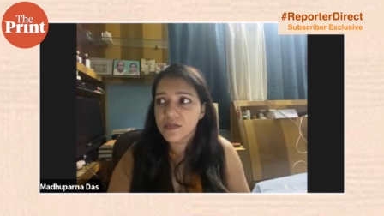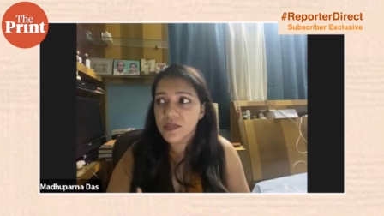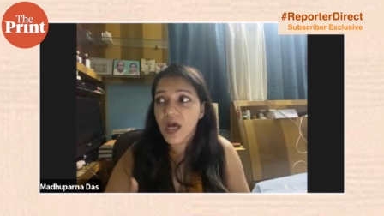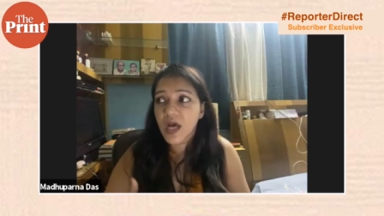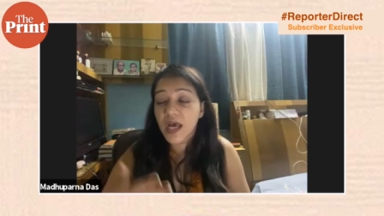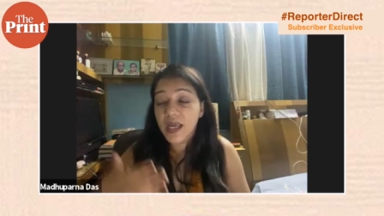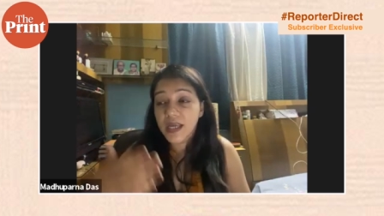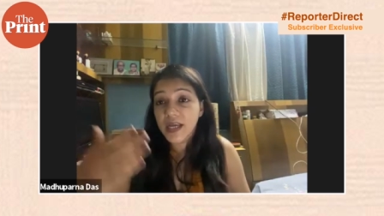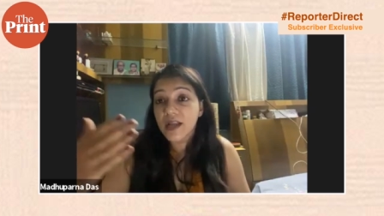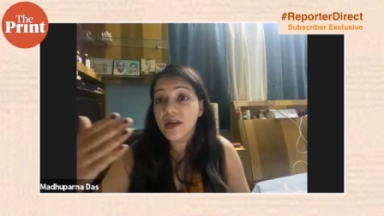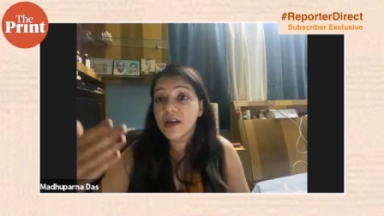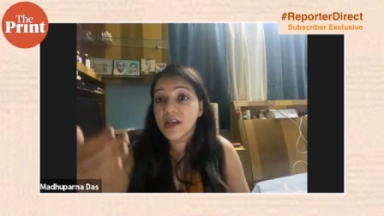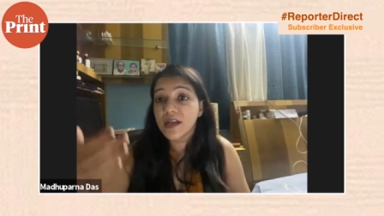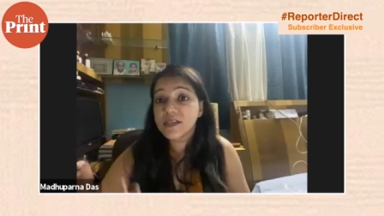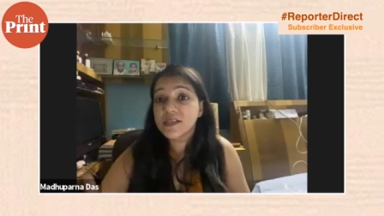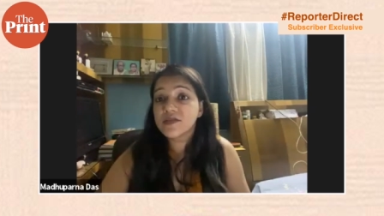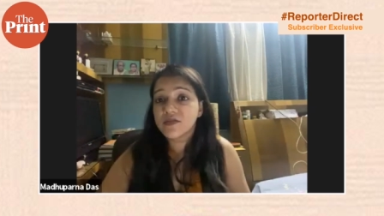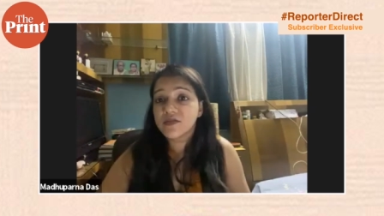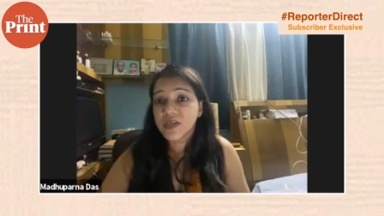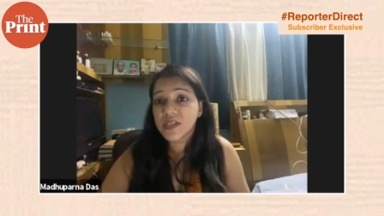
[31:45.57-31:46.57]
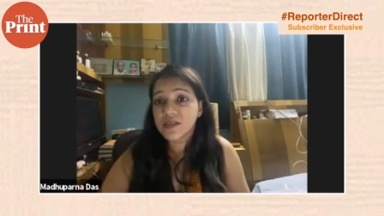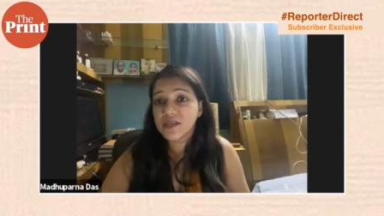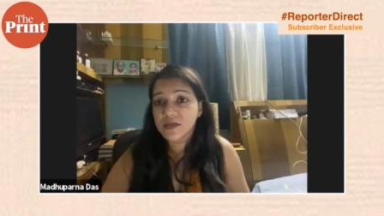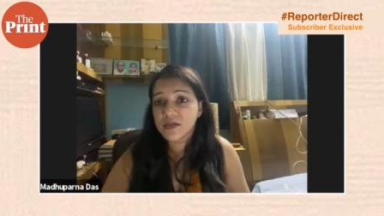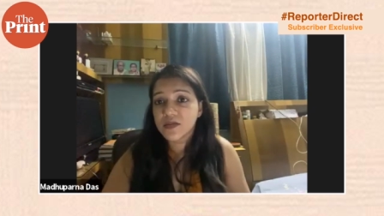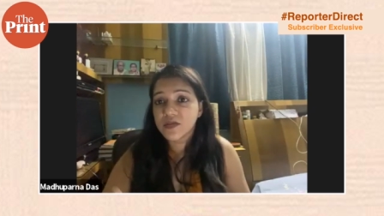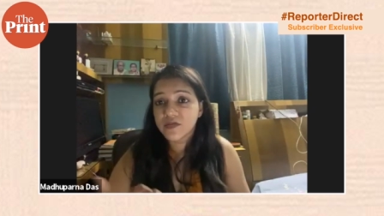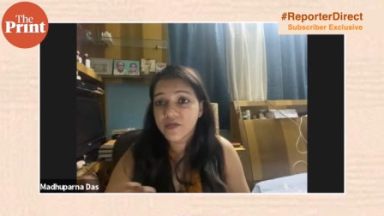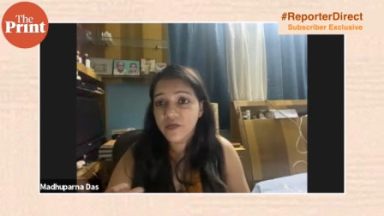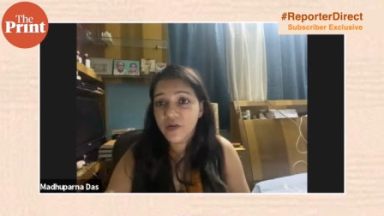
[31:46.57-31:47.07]
I can list
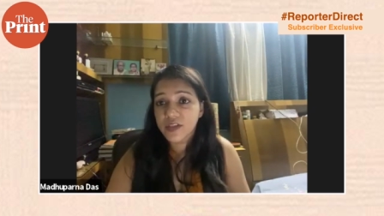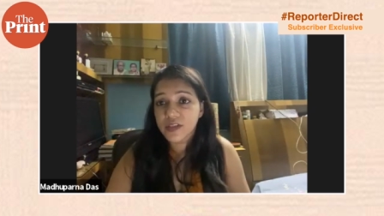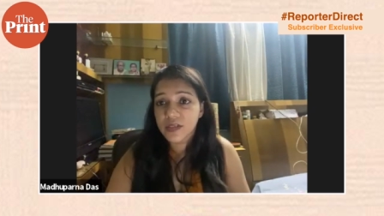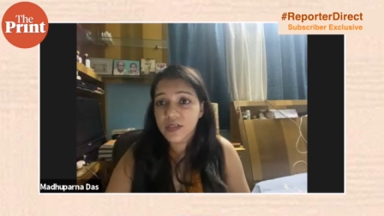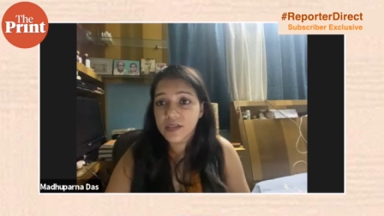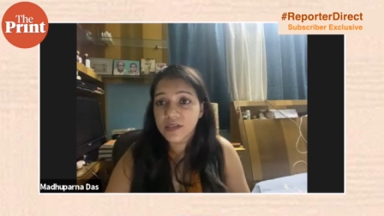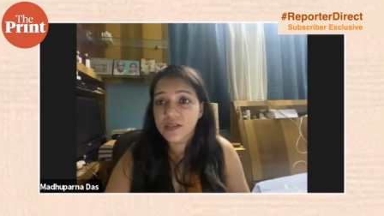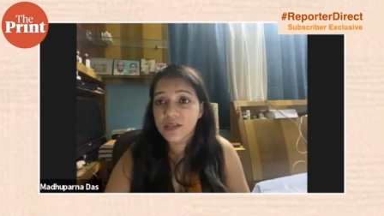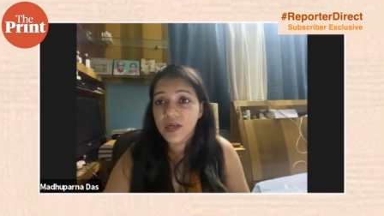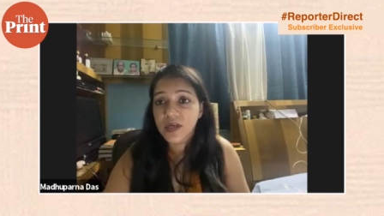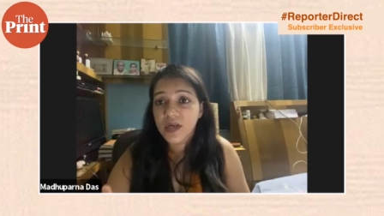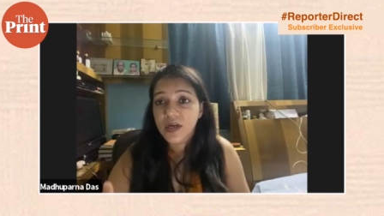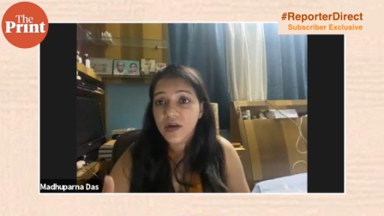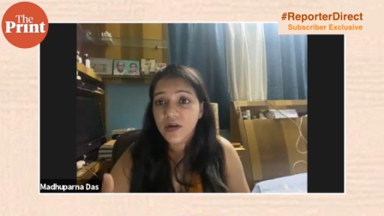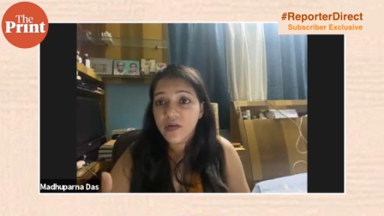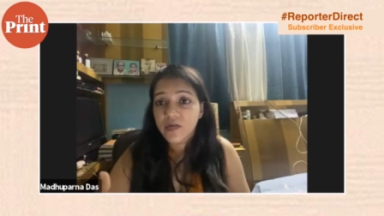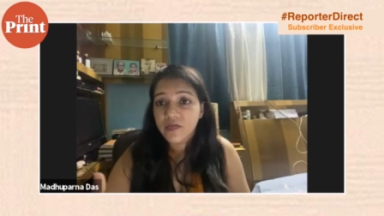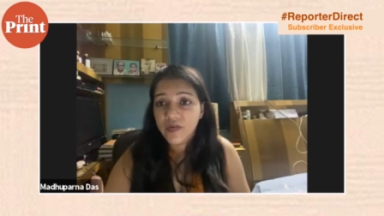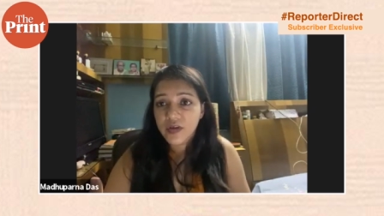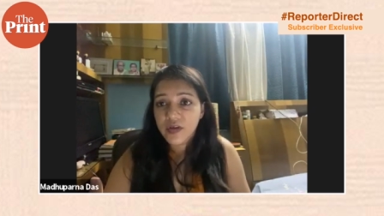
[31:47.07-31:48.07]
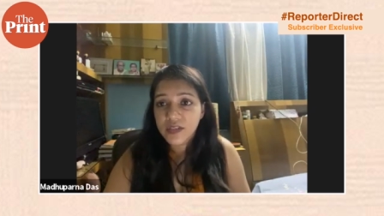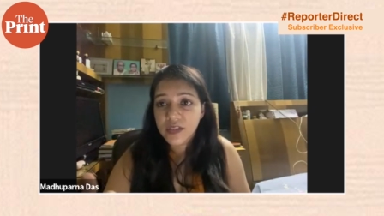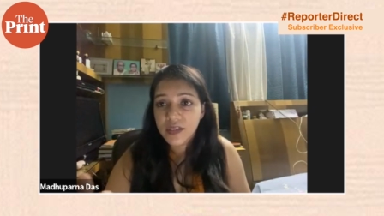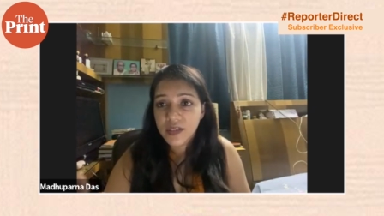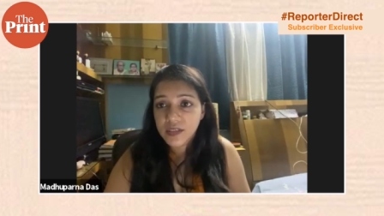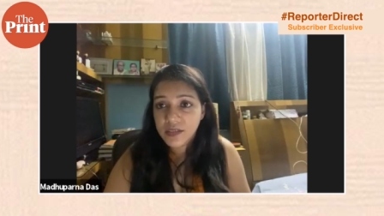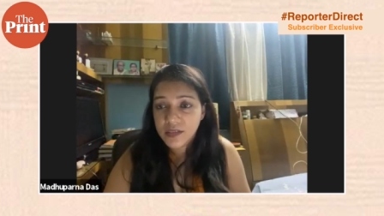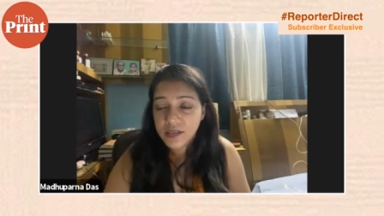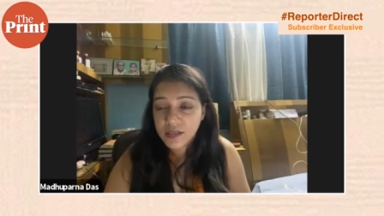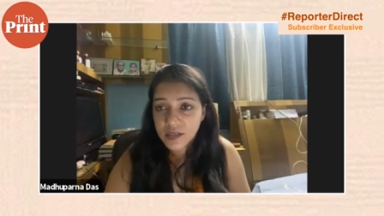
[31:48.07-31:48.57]
reasons for this for
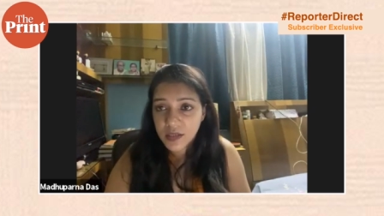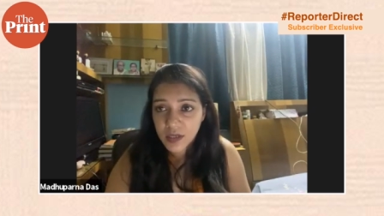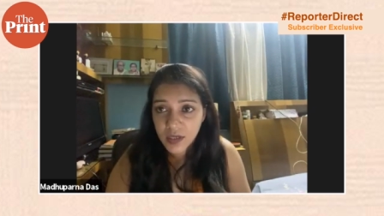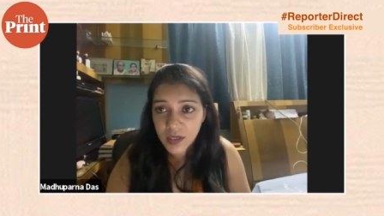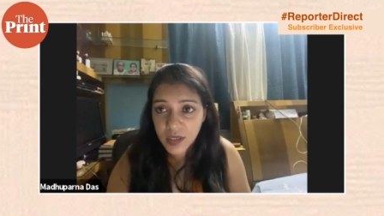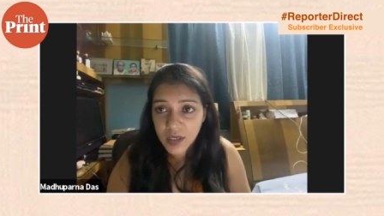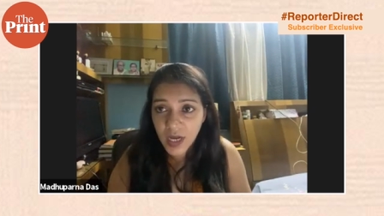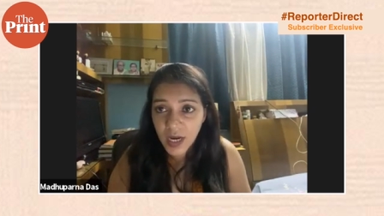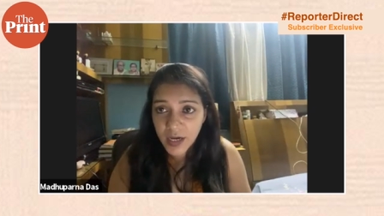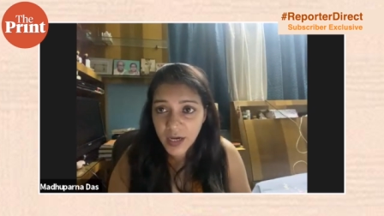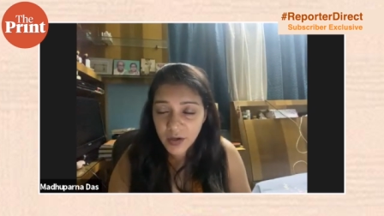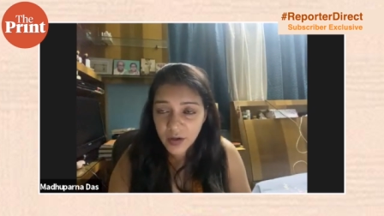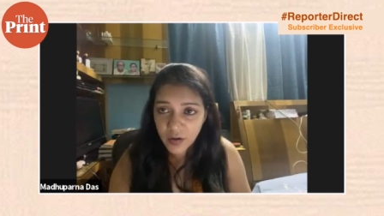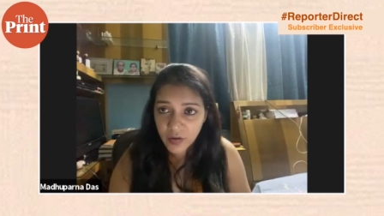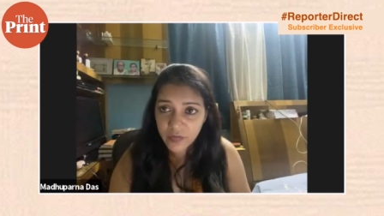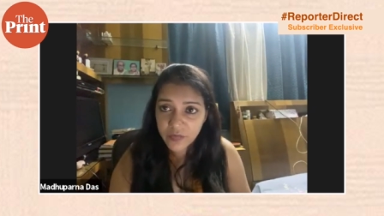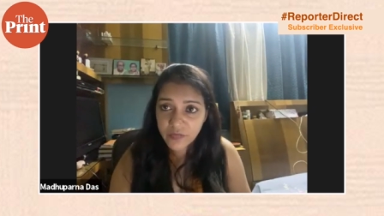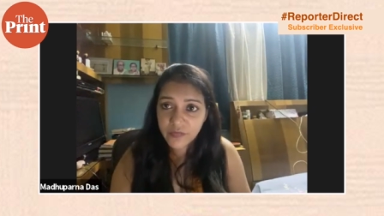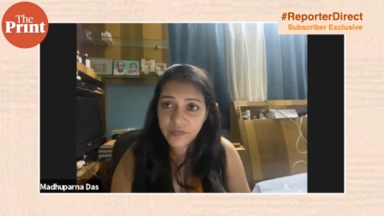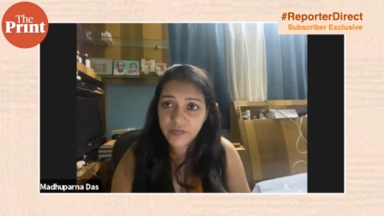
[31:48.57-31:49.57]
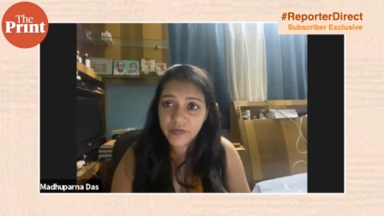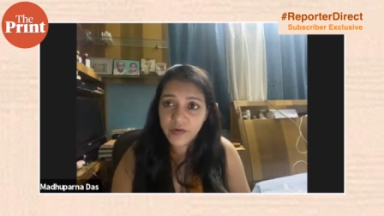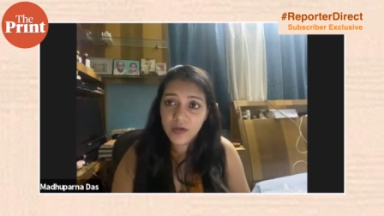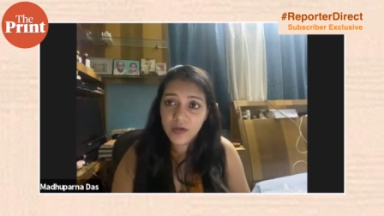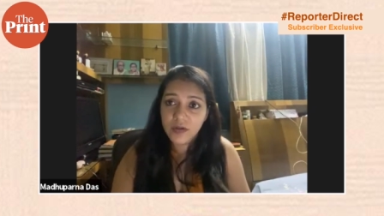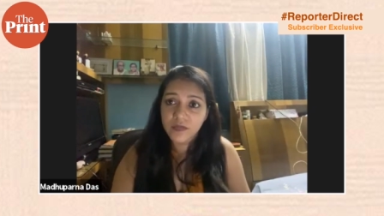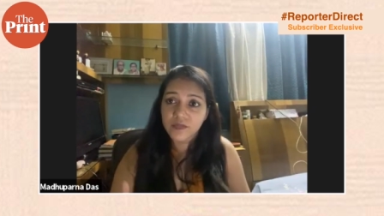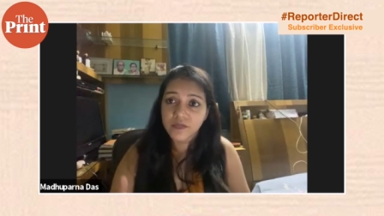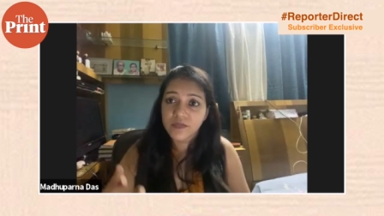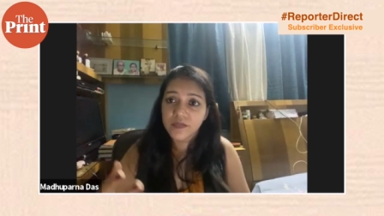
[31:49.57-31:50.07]
this uh, kind of.
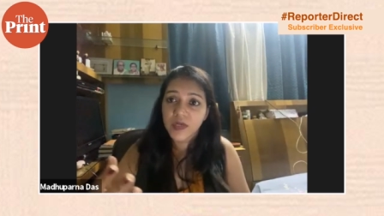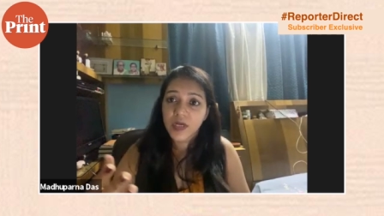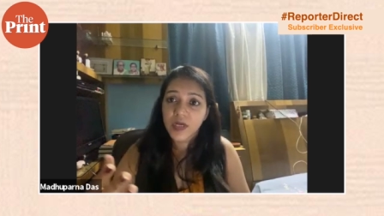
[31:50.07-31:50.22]
Um,